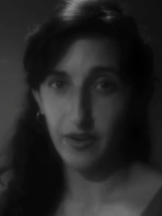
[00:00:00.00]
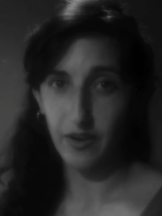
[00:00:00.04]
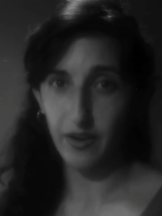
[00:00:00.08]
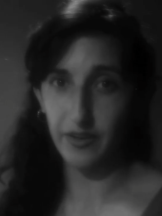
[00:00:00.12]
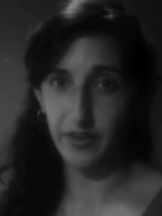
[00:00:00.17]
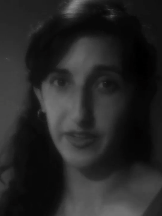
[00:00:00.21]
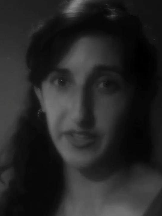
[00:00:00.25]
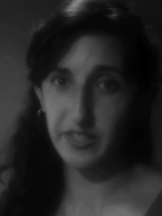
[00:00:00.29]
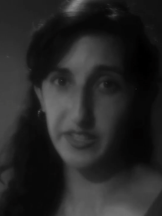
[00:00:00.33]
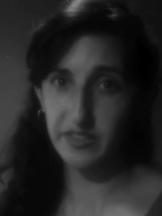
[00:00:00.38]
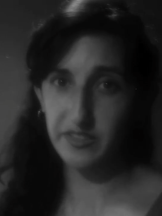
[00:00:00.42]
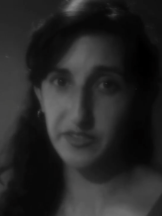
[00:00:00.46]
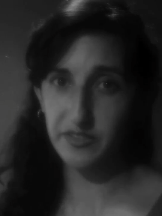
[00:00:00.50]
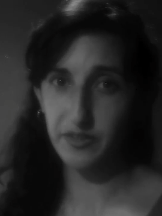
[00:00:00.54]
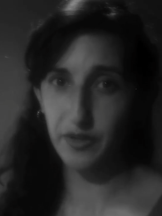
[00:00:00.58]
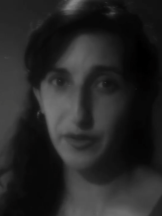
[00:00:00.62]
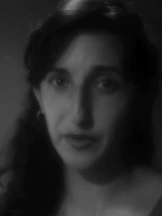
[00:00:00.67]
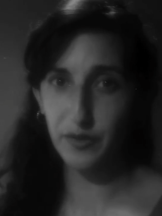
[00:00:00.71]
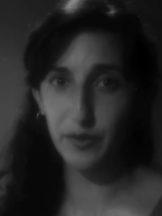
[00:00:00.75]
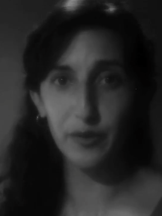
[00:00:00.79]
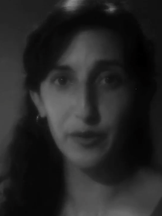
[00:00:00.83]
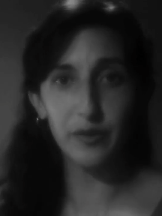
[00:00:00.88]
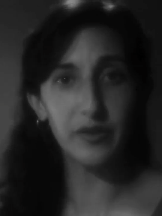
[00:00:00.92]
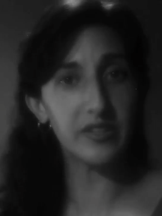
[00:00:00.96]
Our
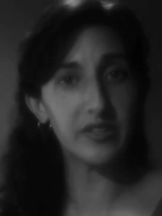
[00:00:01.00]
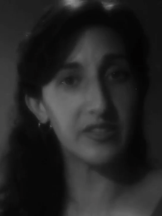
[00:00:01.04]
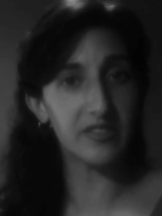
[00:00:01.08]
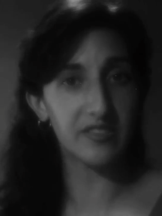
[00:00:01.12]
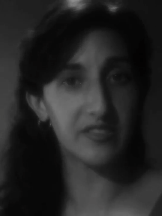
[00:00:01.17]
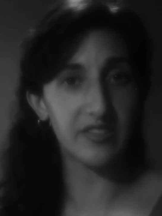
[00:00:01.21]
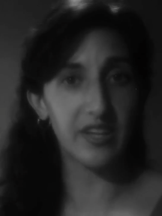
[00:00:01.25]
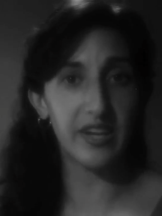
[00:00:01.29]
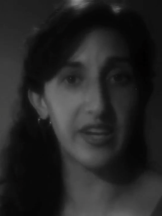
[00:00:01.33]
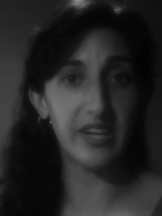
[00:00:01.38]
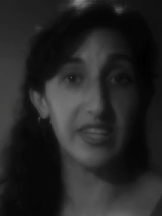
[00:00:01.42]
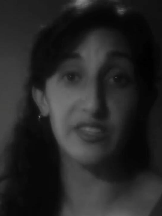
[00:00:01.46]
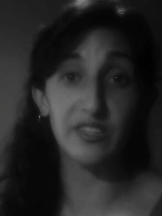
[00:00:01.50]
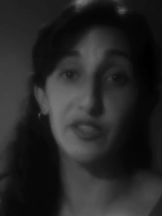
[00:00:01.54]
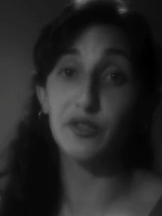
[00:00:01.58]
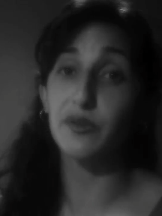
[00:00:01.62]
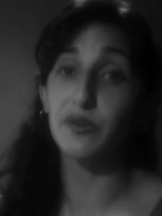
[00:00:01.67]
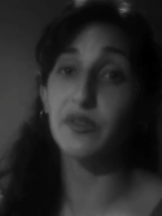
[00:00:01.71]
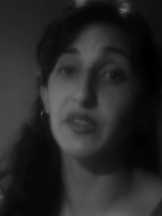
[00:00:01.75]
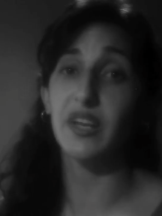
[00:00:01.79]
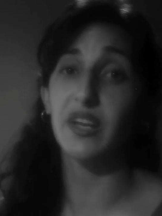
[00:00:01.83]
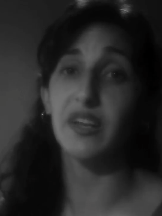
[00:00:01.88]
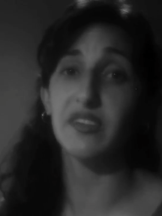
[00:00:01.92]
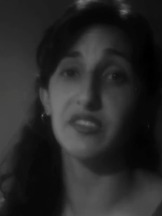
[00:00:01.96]
Kickstarter goal is set at
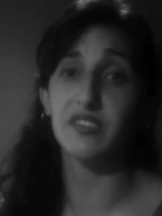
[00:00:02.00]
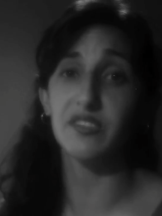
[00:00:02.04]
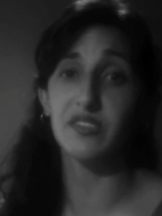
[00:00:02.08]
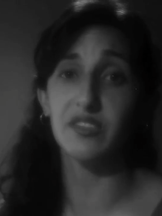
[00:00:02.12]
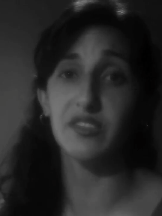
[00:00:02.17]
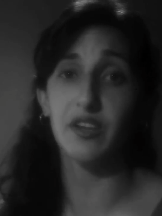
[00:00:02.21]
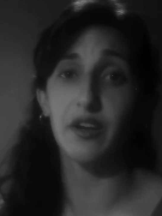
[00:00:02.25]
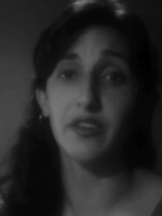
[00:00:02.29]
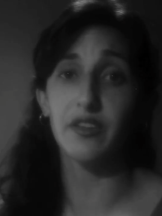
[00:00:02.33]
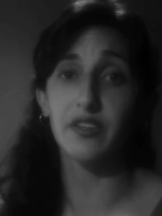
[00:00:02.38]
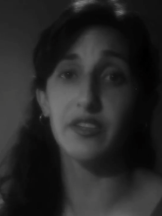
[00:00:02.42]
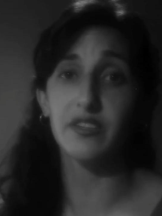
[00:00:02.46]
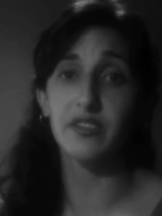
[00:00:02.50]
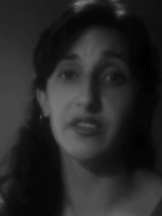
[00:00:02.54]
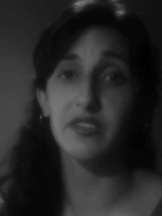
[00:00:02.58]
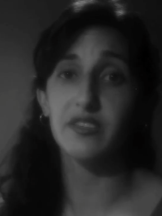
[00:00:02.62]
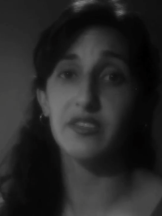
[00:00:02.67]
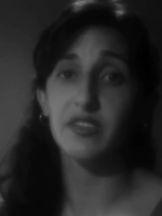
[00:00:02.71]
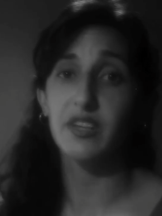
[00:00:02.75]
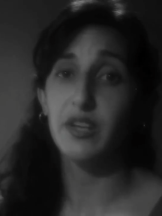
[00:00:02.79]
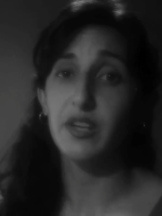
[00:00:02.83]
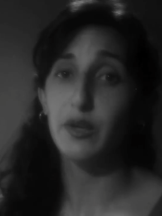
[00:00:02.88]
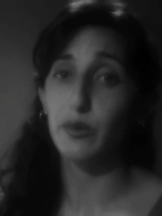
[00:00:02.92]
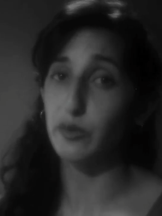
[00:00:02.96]
$2,000,
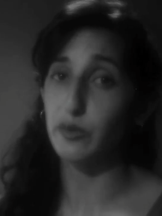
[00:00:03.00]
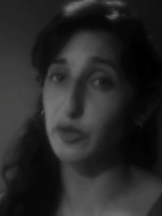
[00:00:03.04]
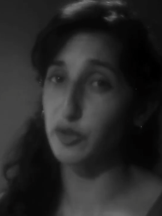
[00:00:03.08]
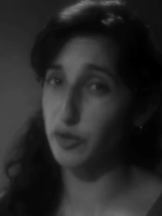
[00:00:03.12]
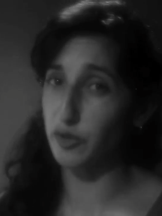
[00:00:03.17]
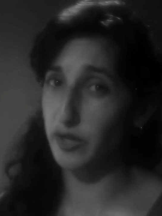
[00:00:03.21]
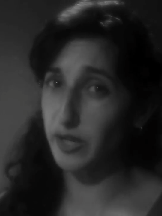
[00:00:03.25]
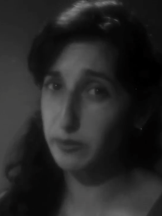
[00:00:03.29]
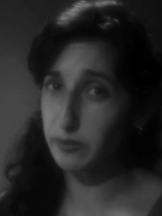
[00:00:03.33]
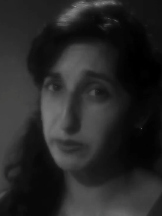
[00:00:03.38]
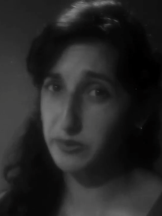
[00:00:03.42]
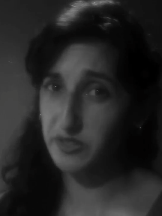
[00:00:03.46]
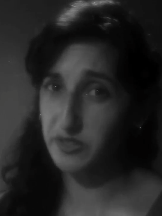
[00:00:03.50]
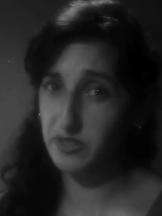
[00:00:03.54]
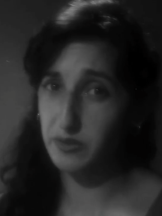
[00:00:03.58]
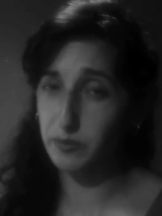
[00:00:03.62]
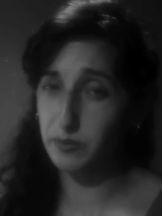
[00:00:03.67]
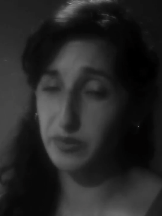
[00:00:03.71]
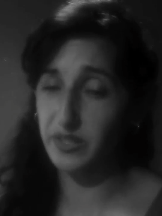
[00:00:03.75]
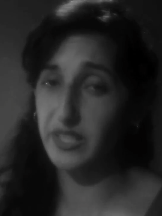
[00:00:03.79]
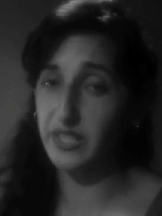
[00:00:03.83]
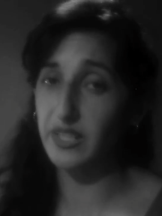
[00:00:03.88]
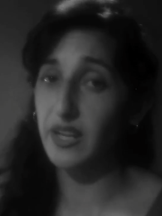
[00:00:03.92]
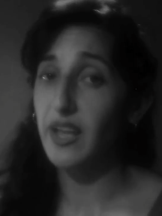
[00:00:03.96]
which will help us
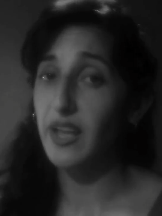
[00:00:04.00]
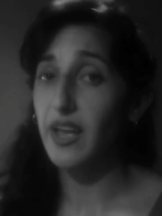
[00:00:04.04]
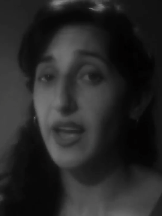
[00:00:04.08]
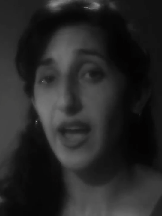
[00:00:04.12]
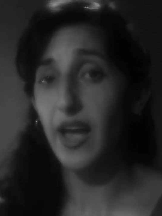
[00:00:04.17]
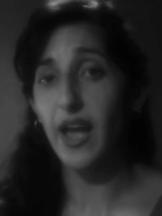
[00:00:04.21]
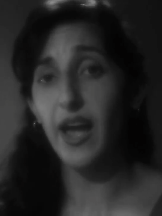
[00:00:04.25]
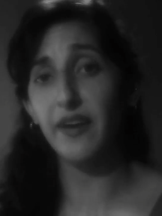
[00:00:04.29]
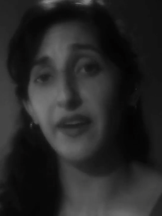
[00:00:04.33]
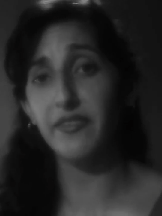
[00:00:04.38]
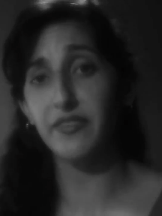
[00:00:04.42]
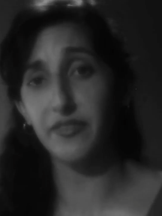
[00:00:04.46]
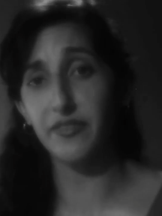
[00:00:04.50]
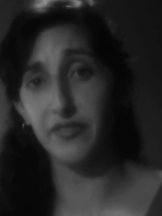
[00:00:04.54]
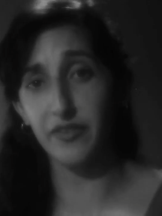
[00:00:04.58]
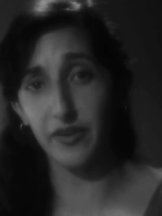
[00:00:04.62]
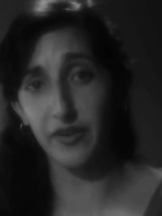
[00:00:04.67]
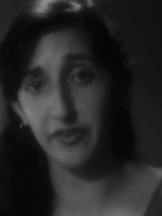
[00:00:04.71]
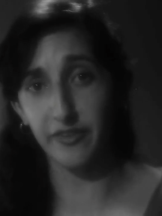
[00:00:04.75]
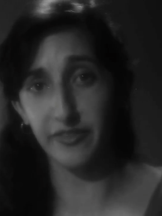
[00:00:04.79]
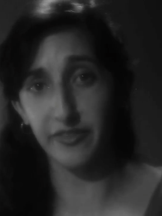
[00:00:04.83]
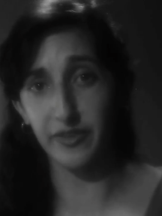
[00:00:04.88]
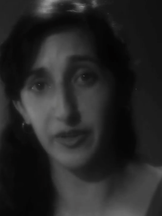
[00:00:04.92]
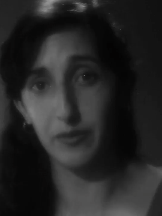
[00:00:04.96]
complete half of our
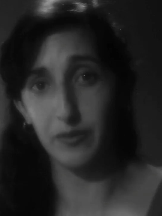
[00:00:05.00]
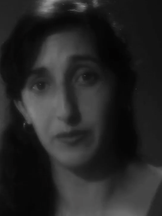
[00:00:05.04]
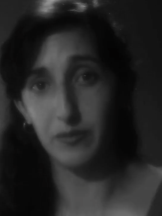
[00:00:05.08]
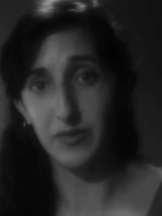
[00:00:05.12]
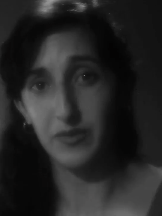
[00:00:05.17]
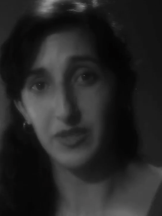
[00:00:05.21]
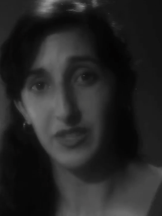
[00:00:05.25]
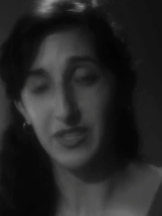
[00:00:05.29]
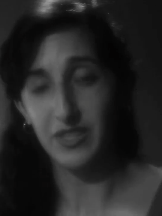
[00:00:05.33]
film.